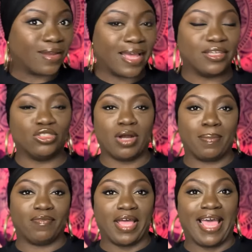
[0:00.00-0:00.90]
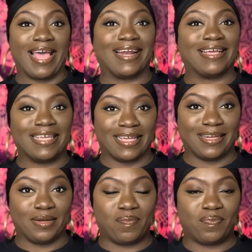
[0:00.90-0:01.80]
at the drop of a hat
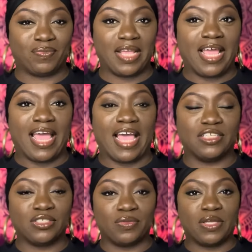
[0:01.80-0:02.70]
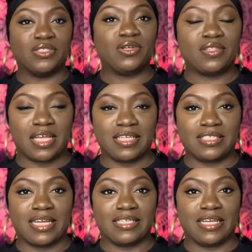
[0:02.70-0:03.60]
again. And so these are the things
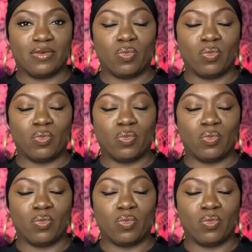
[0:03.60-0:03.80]
that I did.